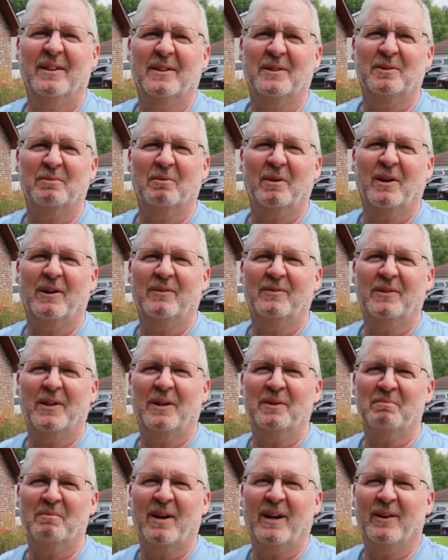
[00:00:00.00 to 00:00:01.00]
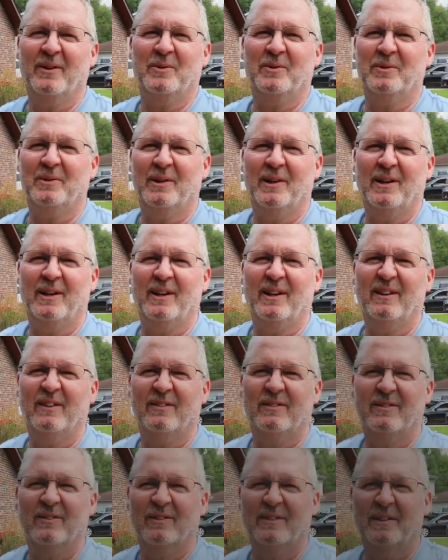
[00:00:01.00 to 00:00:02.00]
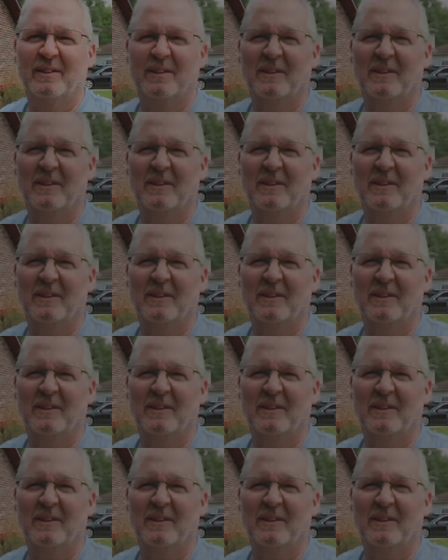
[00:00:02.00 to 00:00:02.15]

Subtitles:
It's what I've done my whole life.